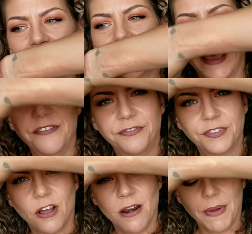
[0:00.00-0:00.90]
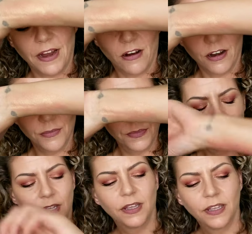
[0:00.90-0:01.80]
left on my arm
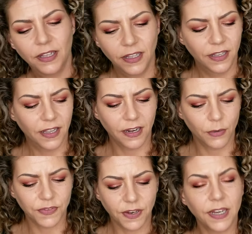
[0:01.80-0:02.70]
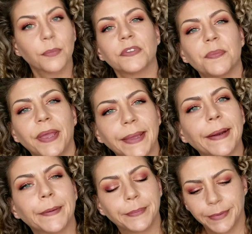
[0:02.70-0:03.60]
and I was unable to pick it
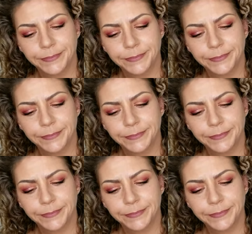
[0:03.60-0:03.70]
up.